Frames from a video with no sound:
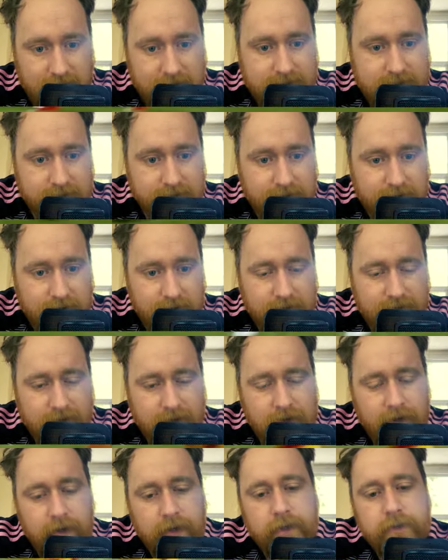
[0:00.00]

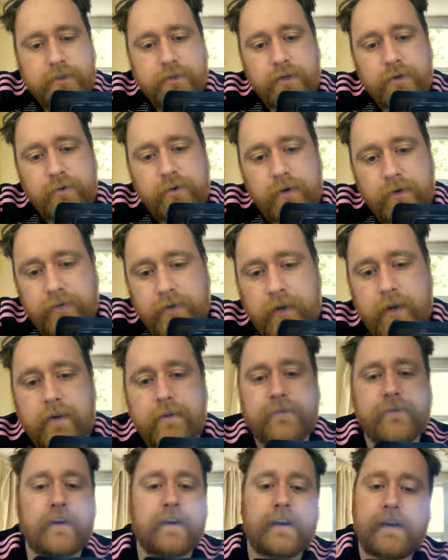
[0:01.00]
do you know what? No,
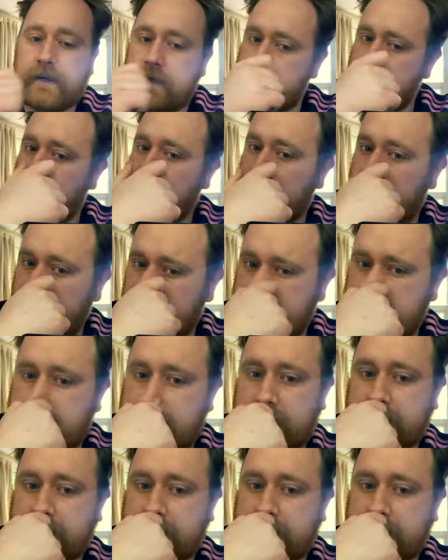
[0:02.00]
Frankie De Jong, that's just